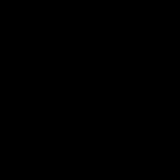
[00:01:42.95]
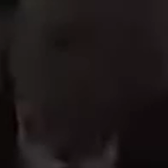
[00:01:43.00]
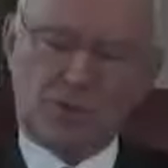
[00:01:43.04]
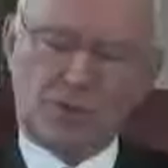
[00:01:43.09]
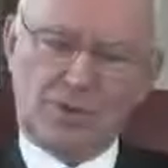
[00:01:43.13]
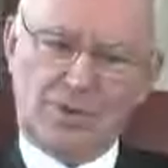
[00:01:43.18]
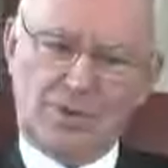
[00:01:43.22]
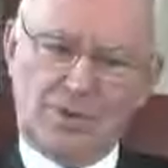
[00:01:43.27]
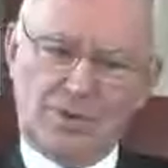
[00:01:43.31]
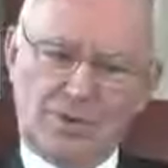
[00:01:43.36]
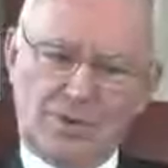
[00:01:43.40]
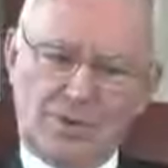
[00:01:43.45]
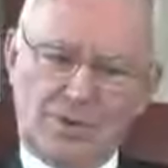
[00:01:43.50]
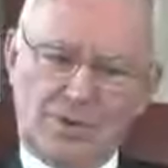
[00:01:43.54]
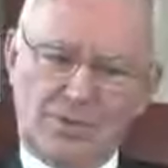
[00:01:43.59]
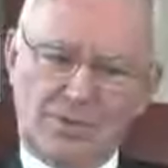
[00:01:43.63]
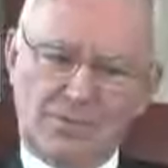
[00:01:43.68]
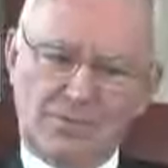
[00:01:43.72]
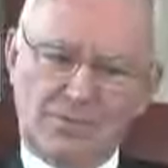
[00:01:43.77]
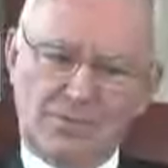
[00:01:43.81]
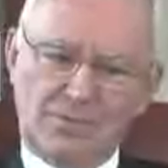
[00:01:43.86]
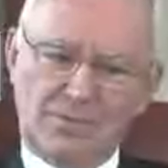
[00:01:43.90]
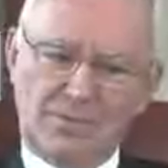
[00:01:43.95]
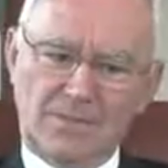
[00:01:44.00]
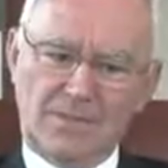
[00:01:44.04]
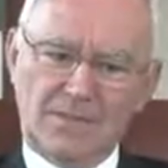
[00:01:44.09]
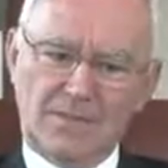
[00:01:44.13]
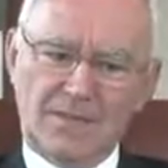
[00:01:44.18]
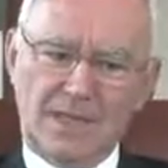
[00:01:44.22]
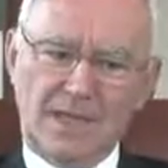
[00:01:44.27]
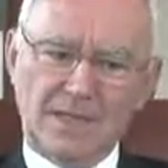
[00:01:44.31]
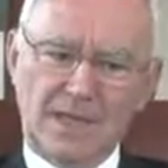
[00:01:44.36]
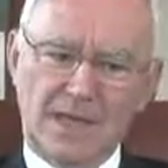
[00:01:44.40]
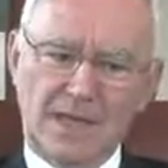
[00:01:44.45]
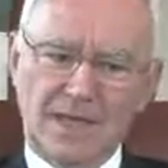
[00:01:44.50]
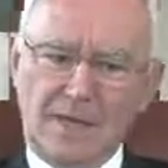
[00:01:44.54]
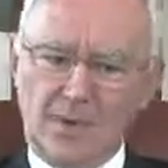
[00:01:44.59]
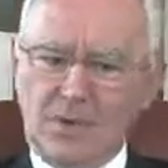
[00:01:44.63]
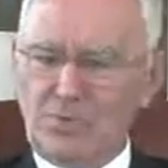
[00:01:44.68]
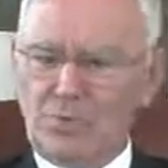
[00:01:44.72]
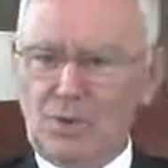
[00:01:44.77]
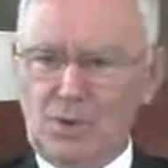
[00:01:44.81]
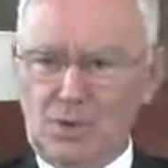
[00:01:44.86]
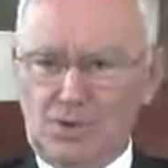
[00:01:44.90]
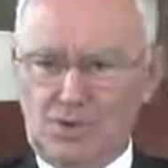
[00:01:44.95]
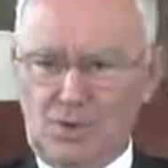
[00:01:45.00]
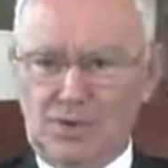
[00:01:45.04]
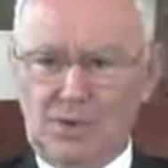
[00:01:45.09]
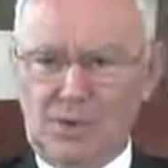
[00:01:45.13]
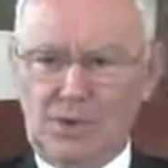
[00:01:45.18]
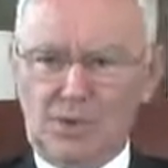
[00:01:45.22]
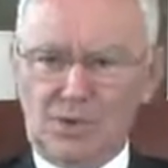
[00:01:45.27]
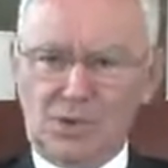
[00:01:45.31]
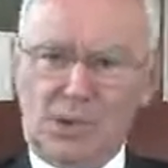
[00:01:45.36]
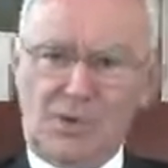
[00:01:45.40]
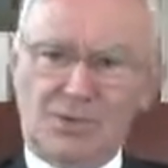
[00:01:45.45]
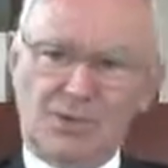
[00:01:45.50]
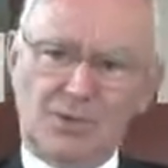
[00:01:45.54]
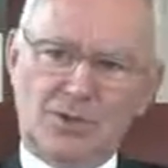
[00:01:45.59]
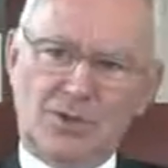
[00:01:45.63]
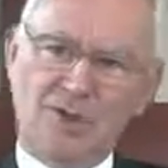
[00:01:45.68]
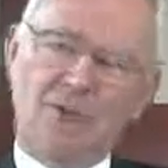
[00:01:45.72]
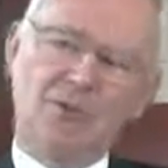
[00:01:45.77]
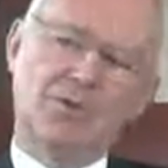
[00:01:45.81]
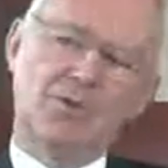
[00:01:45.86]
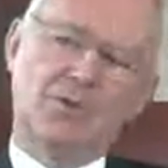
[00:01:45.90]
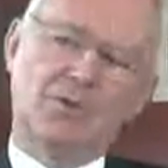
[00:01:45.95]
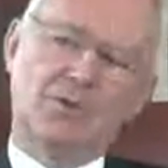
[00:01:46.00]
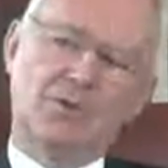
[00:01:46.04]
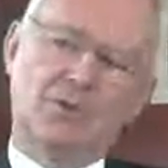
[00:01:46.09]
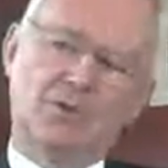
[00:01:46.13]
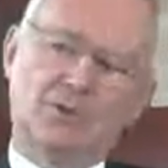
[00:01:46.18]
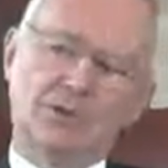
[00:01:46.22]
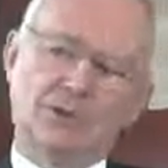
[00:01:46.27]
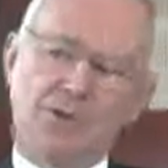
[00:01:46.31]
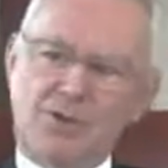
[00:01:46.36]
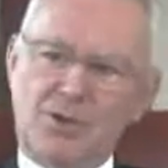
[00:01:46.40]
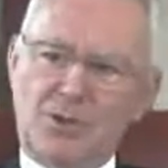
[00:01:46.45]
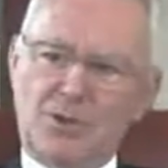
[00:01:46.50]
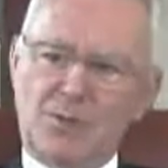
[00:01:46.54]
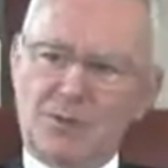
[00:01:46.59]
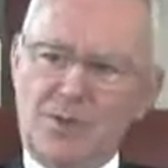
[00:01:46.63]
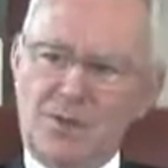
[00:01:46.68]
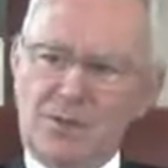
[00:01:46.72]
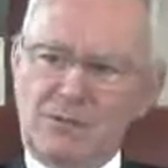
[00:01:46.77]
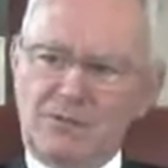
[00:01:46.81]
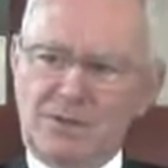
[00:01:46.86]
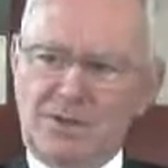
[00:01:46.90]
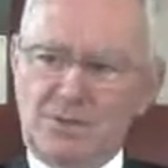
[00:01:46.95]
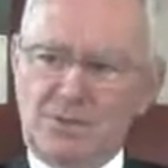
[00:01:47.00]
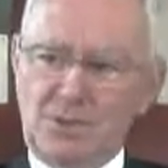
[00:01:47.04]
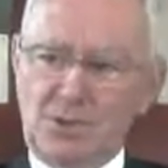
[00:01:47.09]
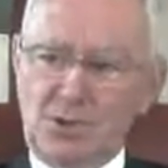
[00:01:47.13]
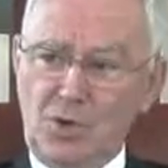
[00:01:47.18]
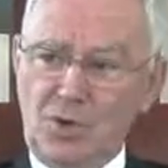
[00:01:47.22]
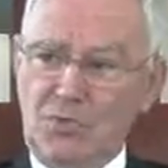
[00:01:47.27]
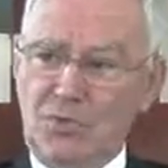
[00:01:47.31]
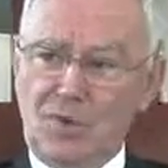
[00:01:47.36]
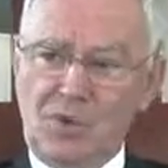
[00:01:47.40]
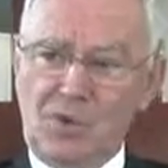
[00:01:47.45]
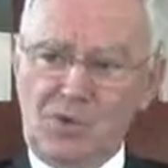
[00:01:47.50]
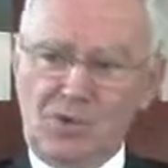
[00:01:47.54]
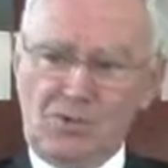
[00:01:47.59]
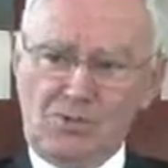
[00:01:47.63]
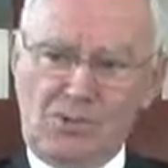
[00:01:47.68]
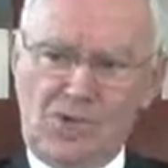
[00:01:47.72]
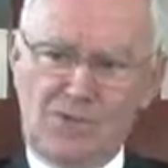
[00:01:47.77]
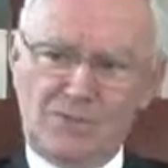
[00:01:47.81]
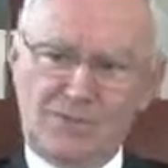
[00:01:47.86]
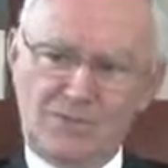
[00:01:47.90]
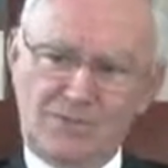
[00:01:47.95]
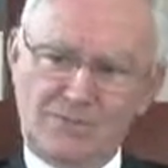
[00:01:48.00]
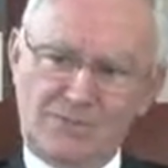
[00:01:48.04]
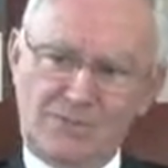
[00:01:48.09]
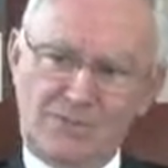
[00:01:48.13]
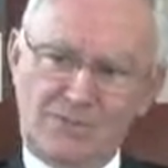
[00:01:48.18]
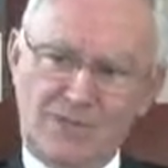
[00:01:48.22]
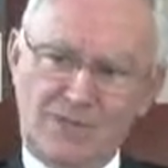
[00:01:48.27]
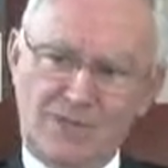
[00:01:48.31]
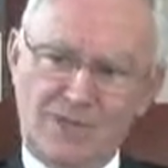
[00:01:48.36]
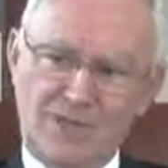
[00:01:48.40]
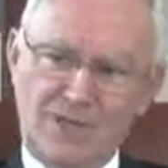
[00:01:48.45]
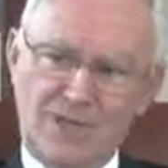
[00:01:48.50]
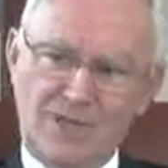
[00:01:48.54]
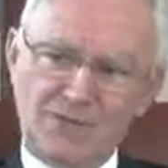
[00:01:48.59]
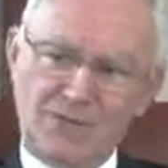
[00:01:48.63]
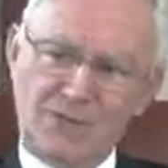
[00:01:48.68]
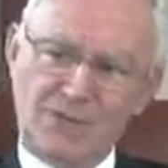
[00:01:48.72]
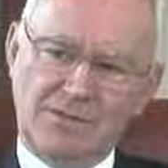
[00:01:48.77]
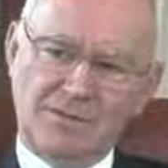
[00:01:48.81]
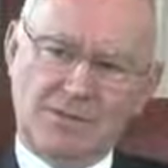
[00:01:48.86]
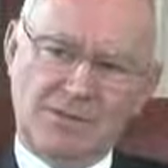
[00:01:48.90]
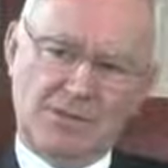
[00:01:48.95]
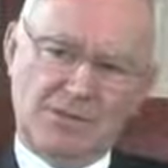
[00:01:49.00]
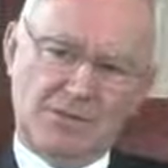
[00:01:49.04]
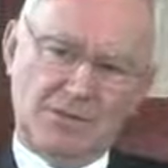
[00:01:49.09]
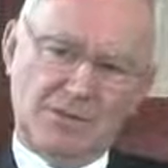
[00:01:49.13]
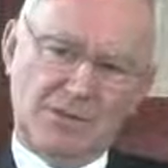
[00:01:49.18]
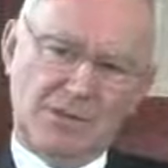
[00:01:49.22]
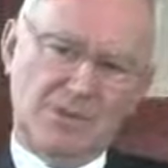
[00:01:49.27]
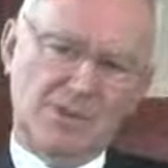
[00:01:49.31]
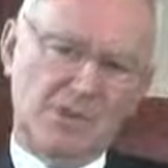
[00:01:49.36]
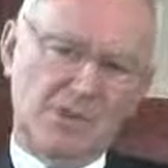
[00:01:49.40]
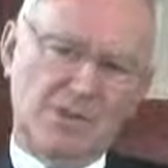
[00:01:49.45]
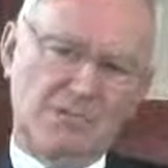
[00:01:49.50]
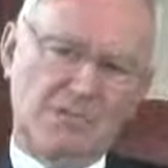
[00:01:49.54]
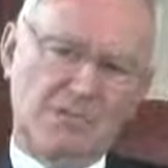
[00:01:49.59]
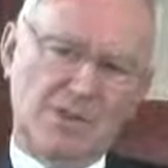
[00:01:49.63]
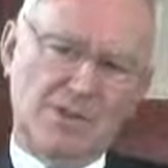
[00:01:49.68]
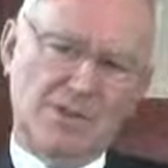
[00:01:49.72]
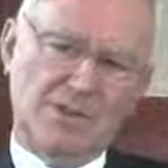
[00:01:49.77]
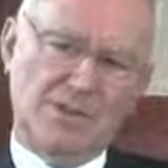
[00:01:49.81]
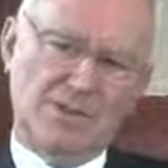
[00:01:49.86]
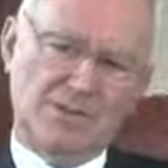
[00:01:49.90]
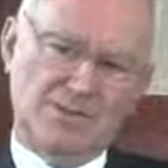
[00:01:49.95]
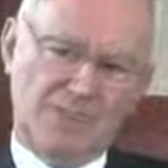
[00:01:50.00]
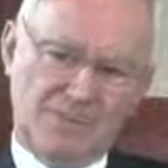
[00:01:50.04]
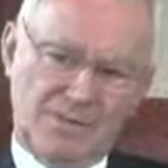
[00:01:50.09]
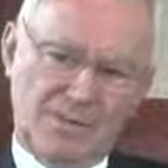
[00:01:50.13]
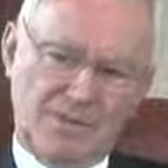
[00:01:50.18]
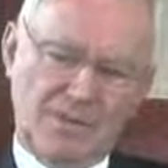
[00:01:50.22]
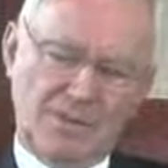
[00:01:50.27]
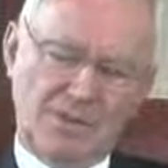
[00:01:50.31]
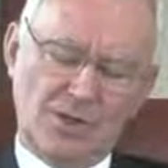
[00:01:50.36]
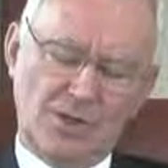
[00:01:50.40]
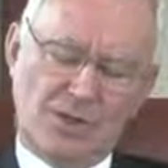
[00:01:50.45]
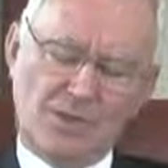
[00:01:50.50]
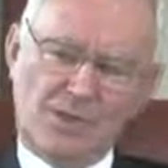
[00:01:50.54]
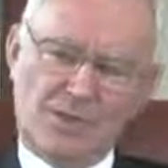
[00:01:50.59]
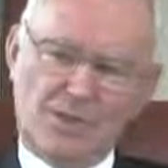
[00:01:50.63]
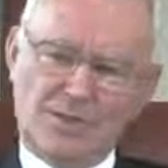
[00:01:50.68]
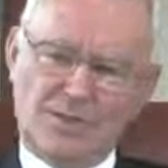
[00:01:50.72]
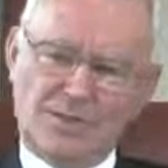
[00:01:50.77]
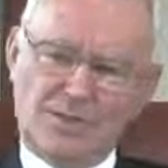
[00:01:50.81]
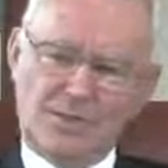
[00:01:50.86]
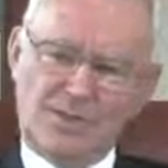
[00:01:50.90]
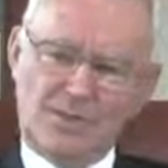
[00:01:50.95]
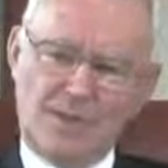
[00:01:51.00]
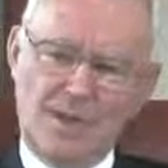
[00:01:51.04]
But Daniel Lebeau, when he joined the company, was coming from the company Kraft, where he has developed SAP in Europe.